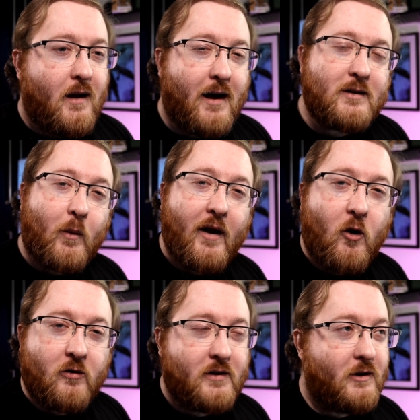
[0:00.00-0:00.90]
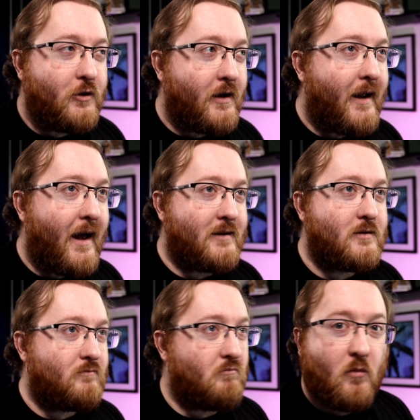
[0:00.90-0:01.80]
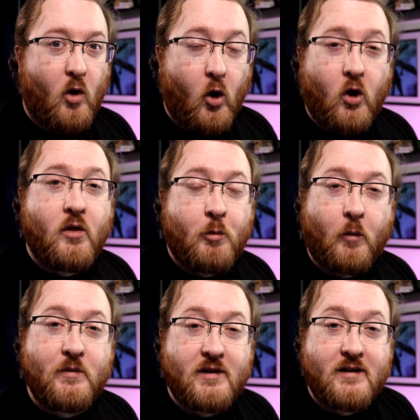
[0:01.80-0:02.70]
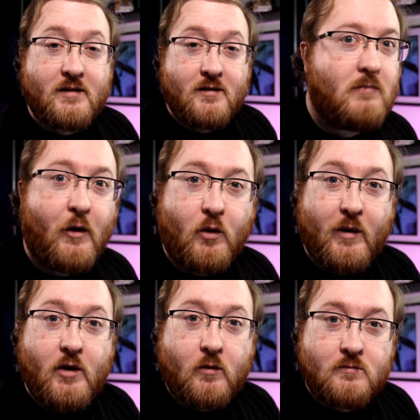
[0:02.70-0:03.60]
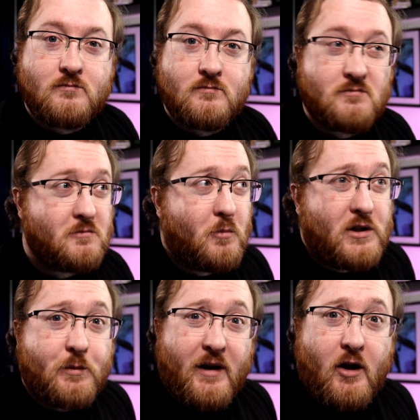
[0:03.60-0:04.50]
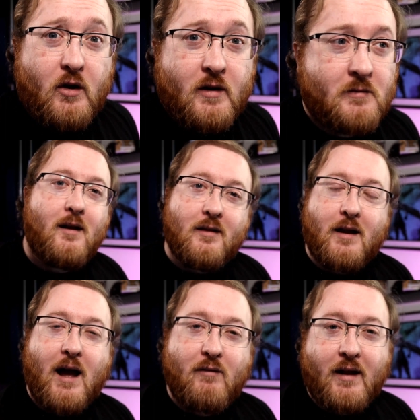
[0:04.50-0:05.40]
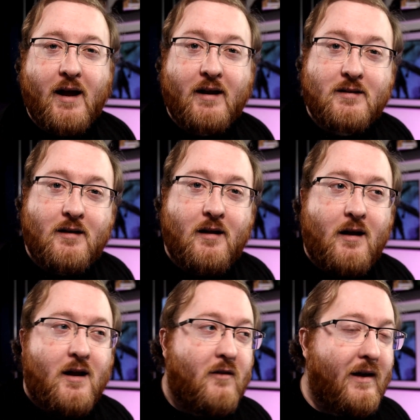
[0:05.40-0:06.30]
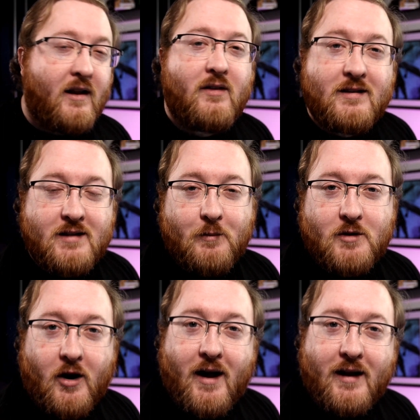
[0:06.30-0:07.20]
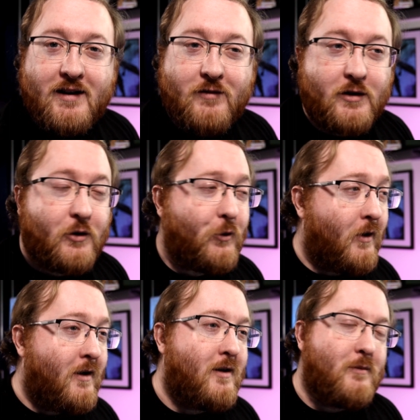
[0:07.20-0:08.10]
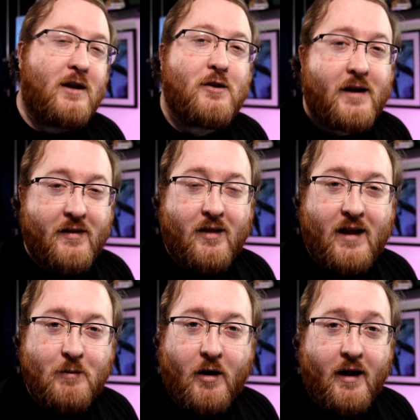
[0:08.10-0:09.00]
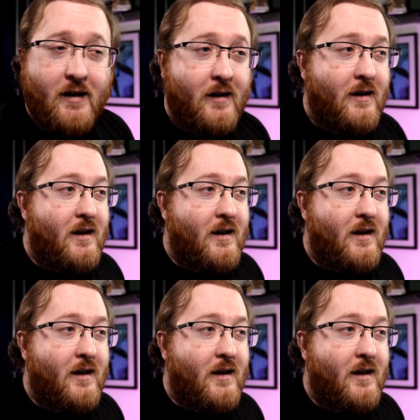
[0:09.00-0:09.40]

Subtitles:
And quite often you can get all the promises out the window, which is pretty good. There you have it, guys. If any of these tips are handy for you, make sure you hit that like button.